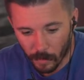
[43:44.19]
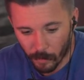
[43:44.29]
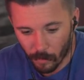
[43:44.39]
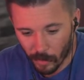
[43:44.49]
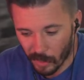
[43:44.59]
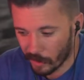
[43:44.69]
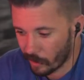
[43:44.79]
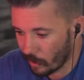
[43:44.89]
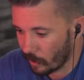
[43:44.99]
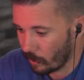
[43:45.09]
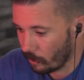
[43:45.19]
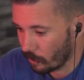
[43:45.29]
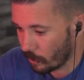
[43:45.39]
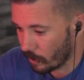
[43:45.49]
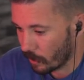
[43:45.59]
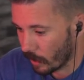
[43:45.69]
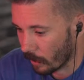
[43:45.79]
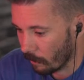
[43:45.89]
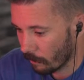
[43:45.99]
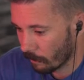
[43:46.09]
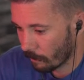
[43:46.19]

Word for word: Let me know what you guys think here in just a second.